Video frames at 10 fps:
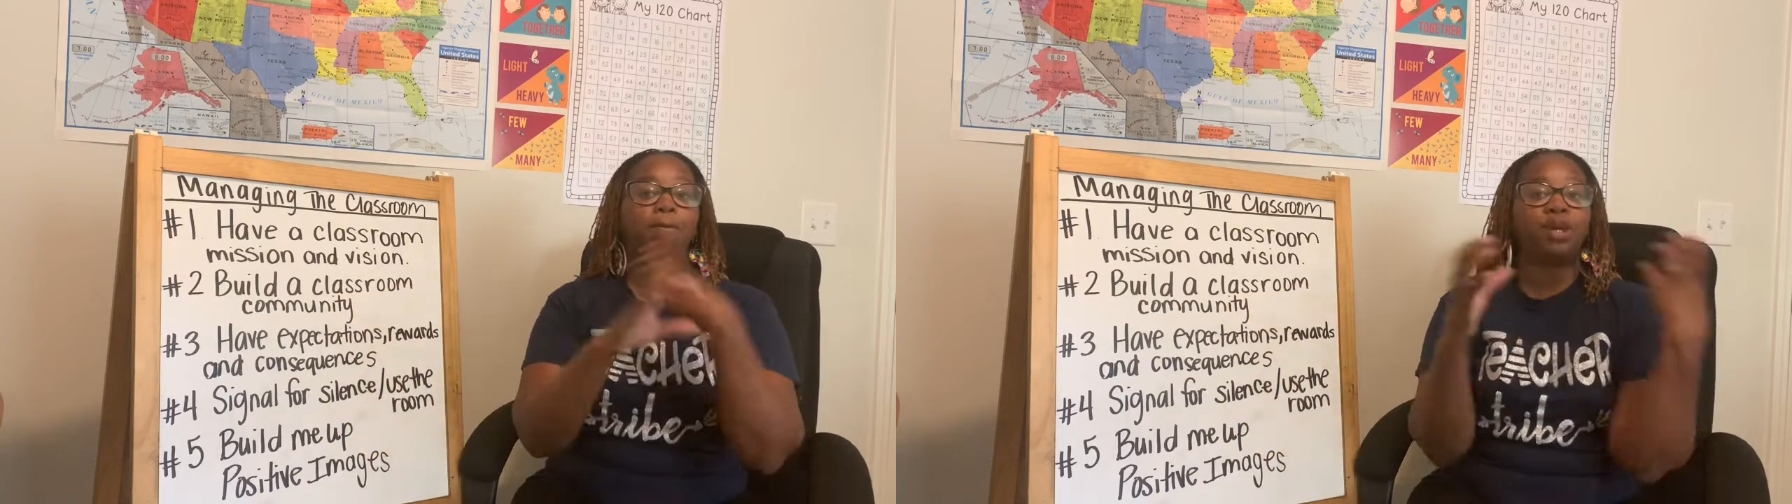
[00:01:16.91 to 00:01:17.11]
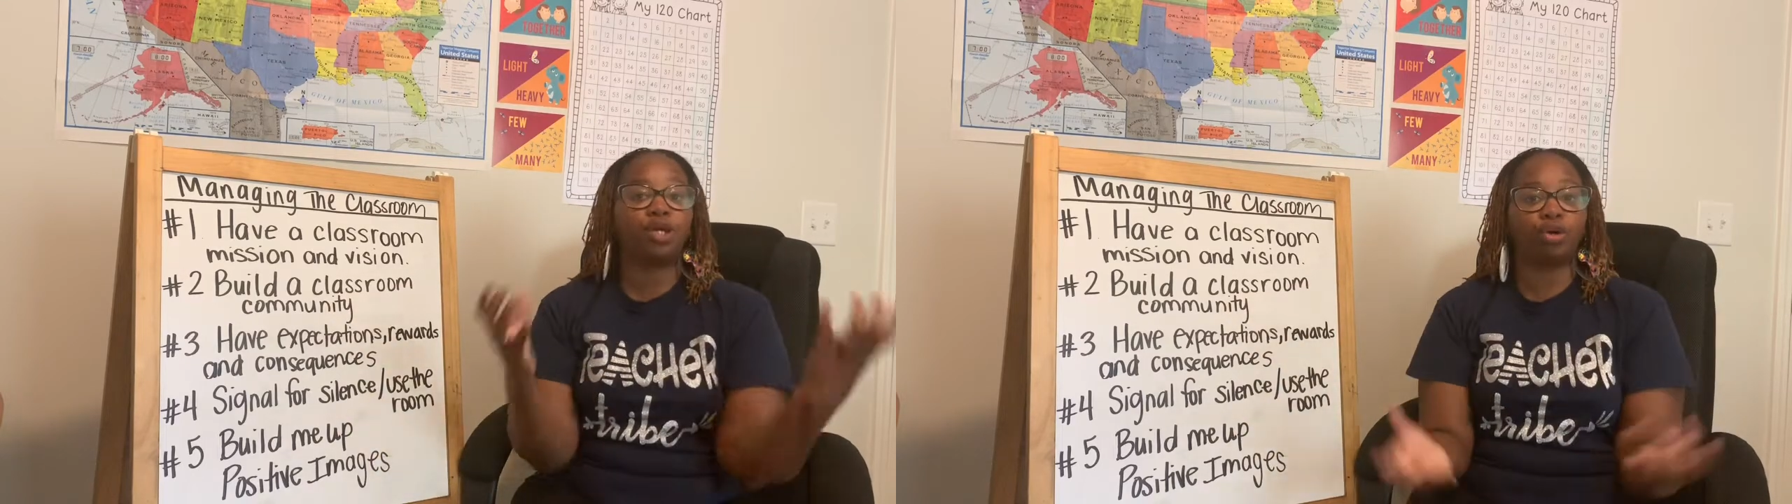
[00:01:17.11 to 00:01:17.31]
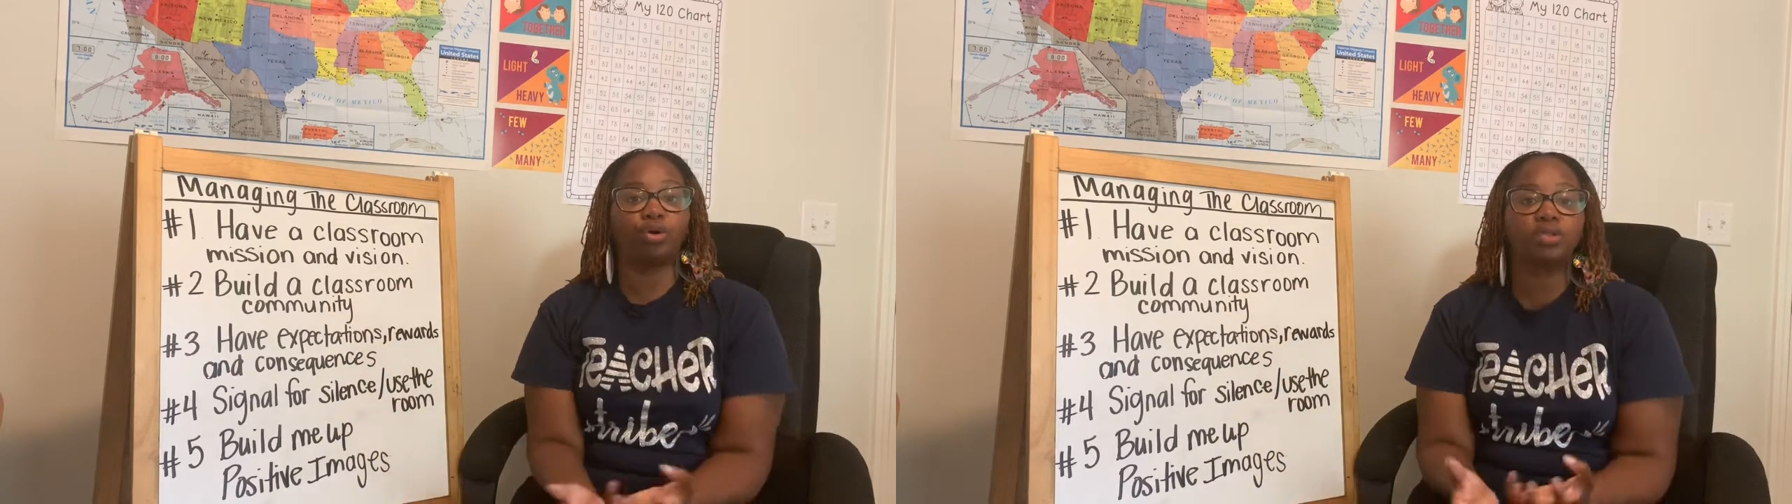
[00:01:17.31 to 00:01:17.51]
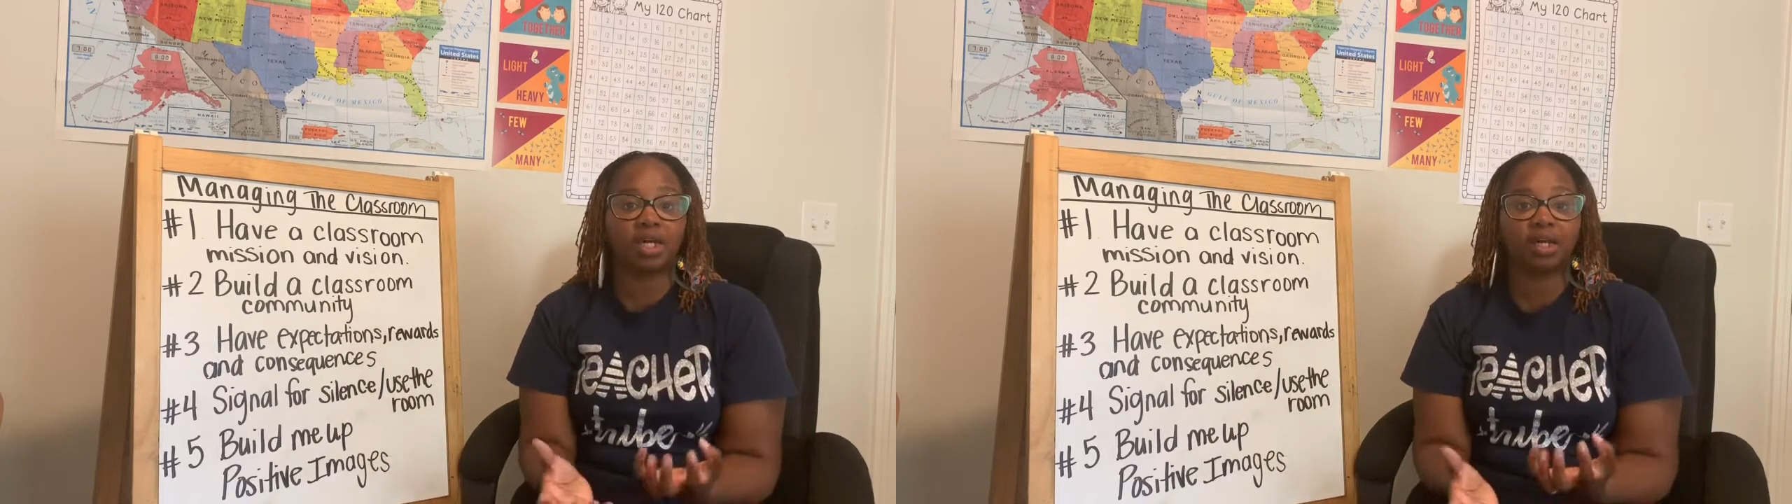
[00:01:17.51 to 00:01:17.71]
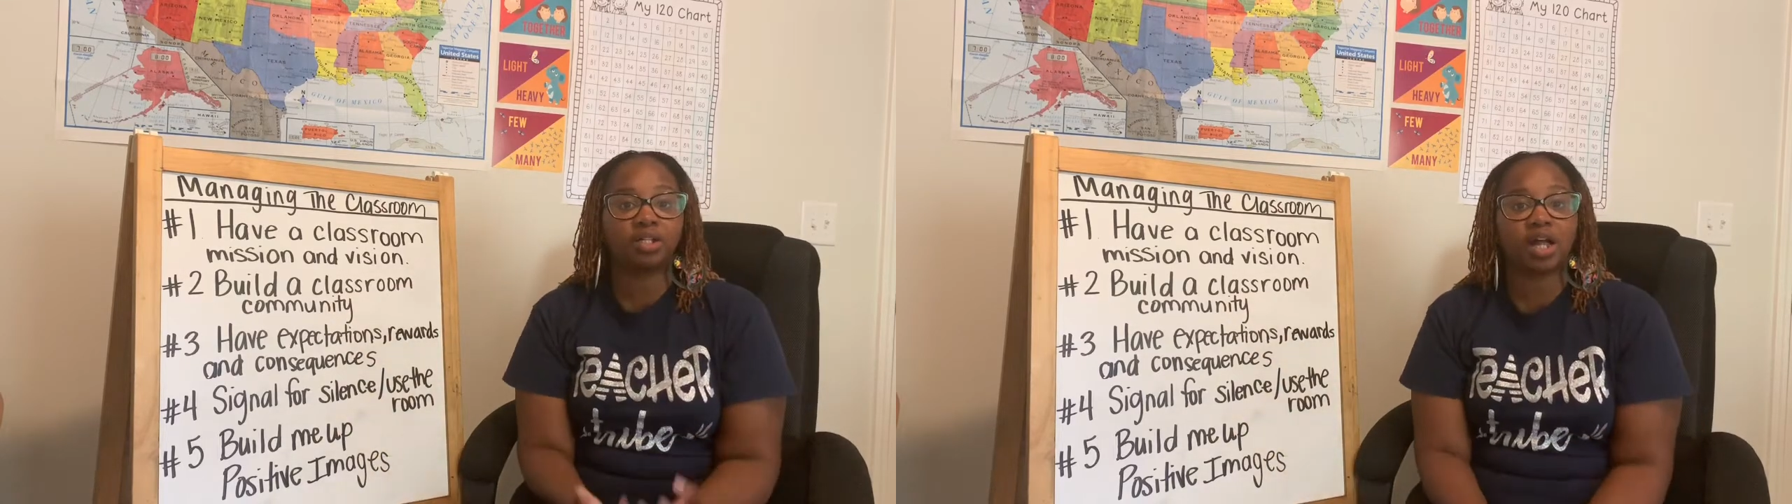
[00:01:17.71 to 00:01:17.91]
build
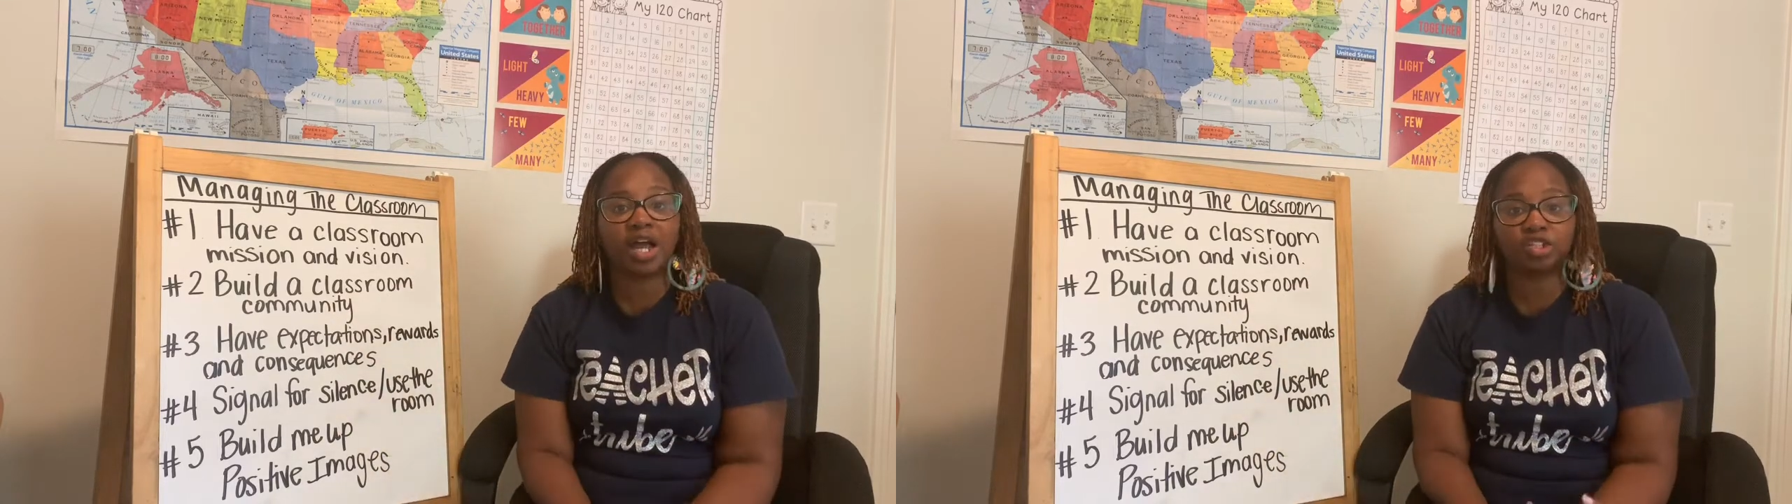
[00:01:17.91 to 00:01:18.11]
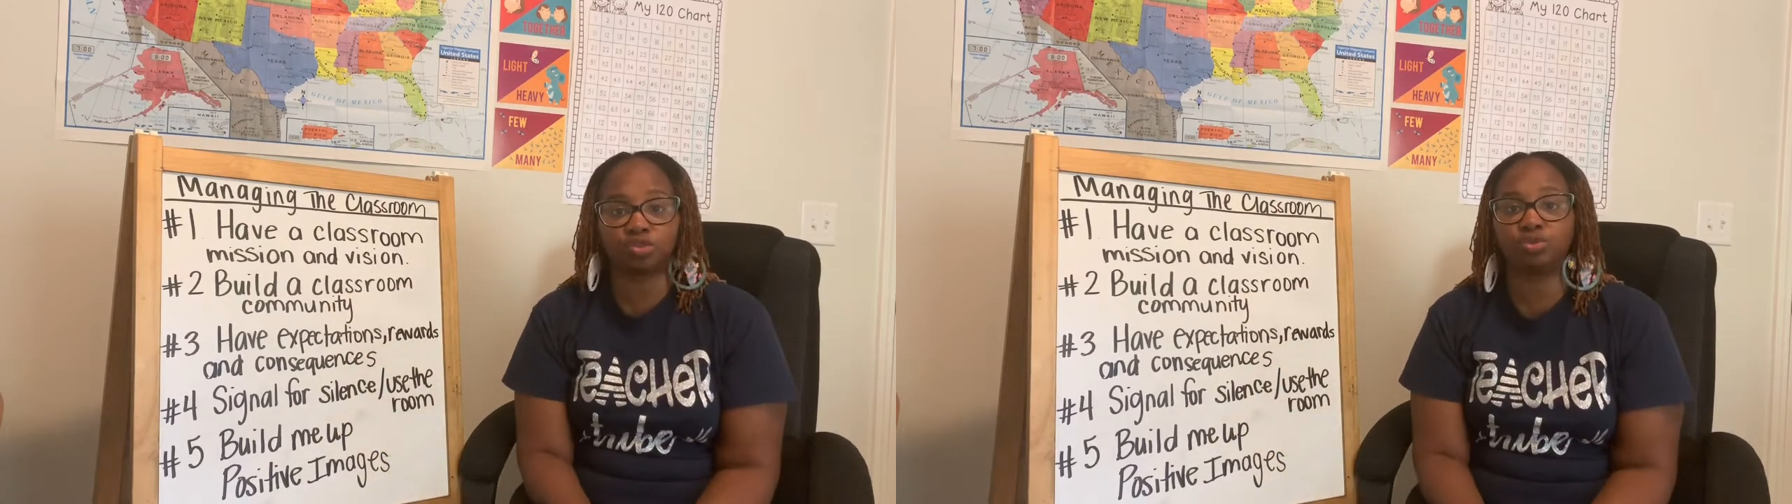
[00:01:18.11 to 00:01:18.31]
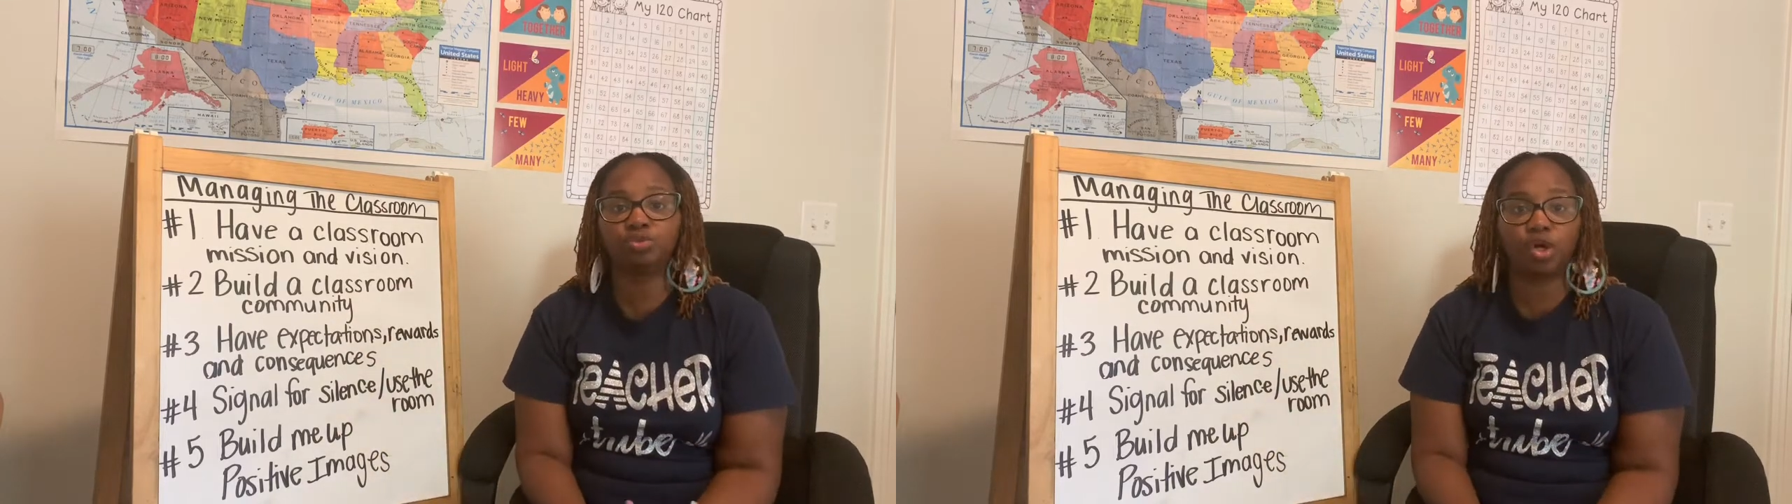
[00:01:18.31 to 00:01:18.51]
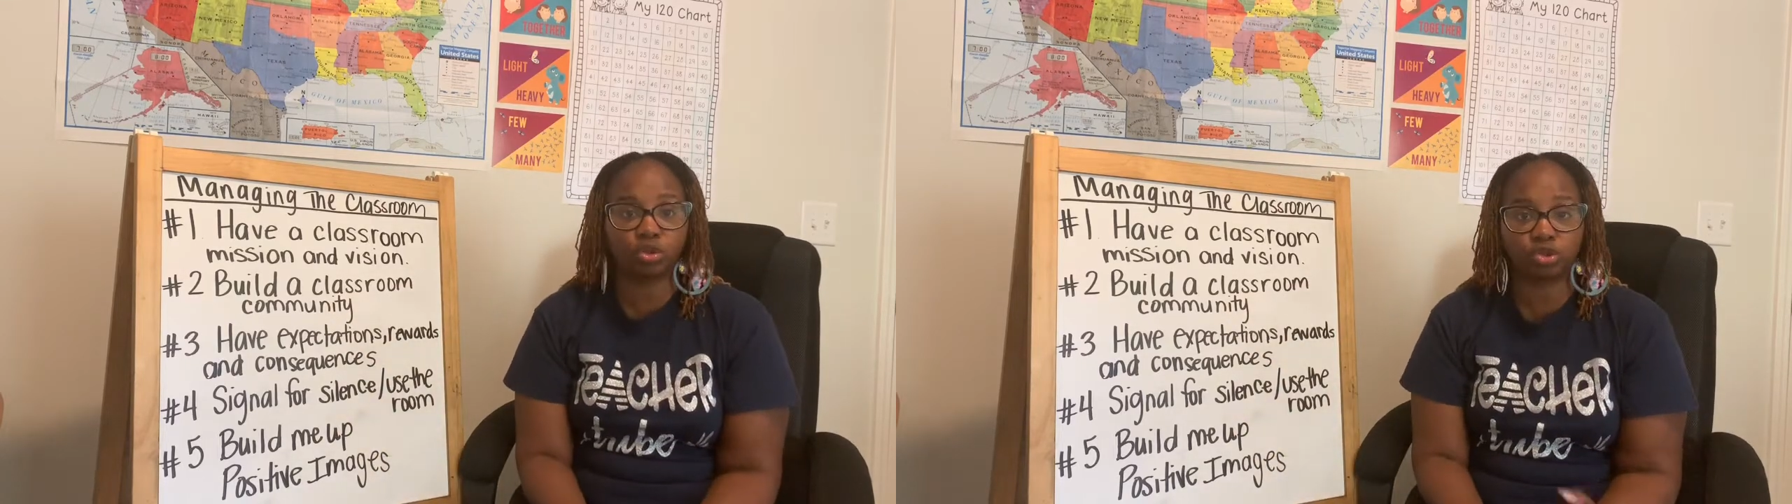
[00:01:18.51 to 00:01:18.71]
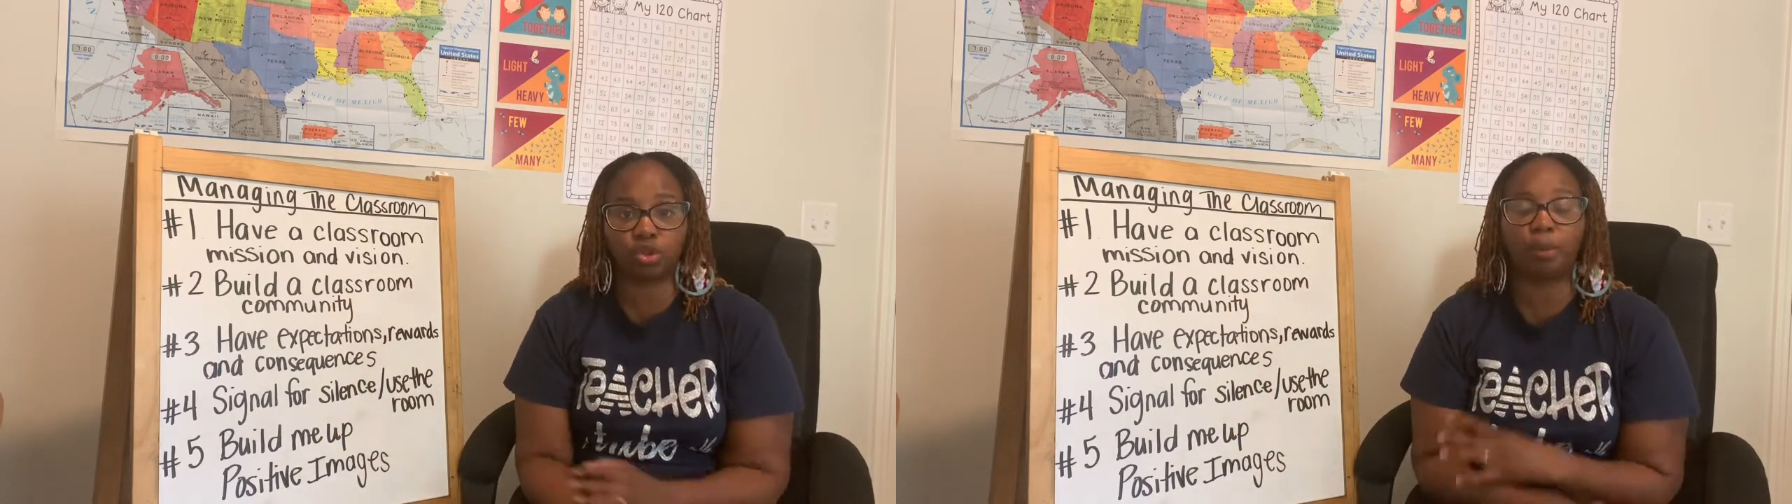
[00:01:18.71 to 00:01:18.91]
a classroom
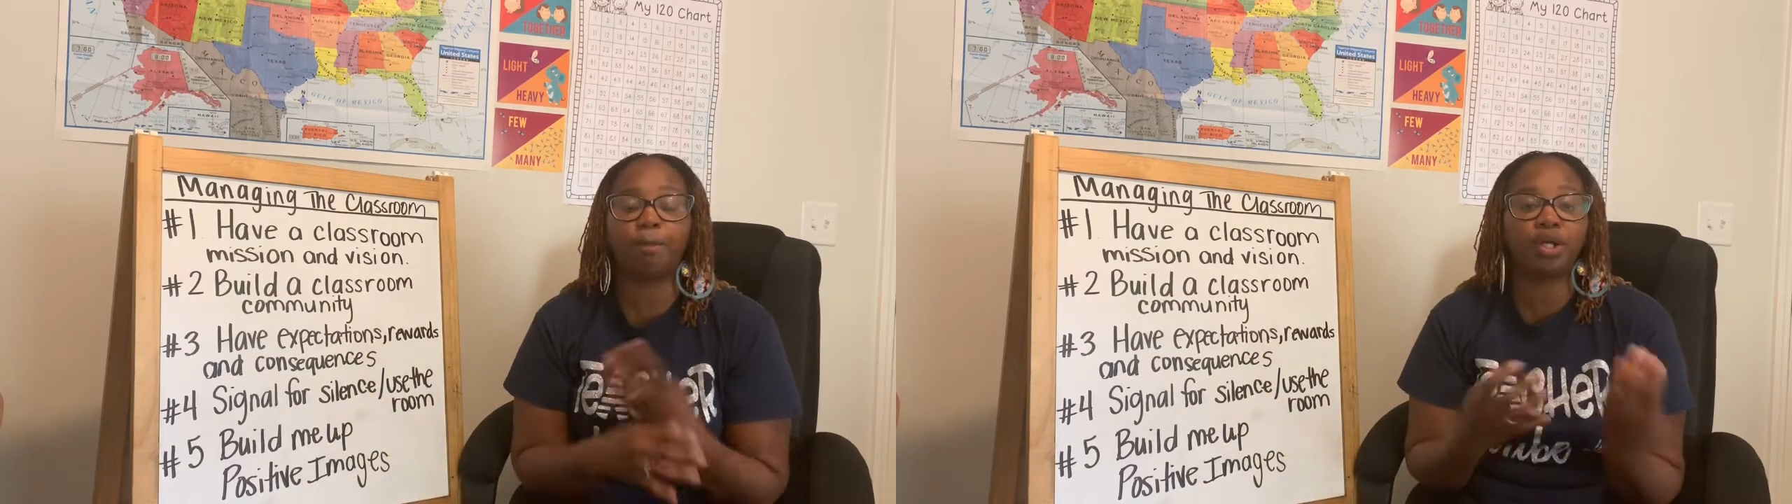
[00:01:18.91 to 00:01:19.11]
culture,